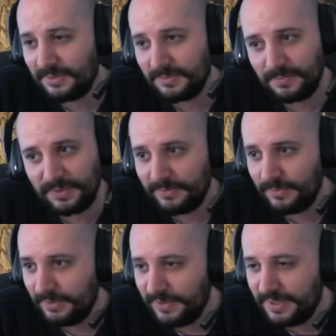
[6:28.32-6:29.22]
we
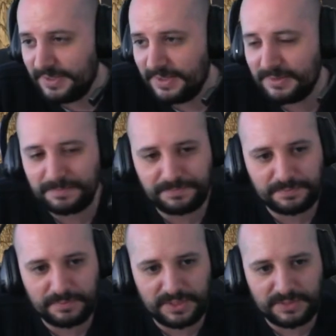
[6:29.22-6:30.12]
will fix it.
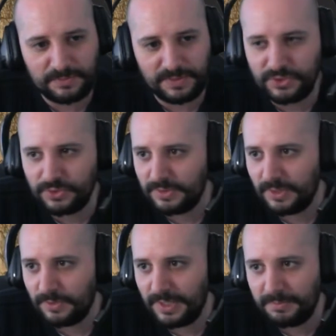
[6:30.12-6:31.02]
But what should
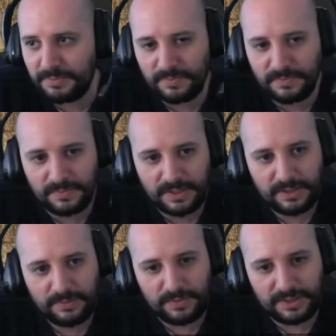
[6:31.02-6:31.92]
now happen
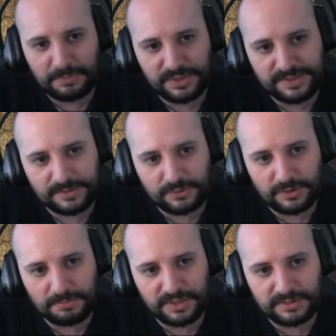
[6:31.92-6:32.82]
when I press the
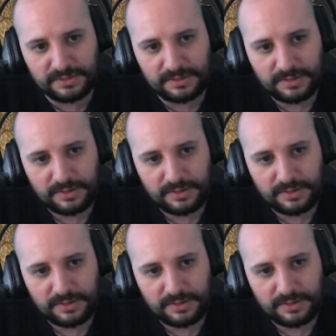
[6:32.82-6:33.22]
turn button?